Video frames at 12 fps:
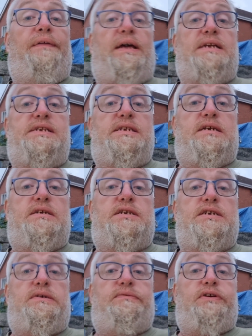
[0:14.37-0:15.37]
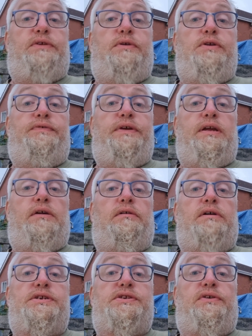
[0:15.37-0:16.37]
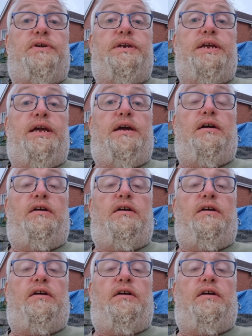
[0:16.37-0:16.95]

That's the conservatory roofing guy's idea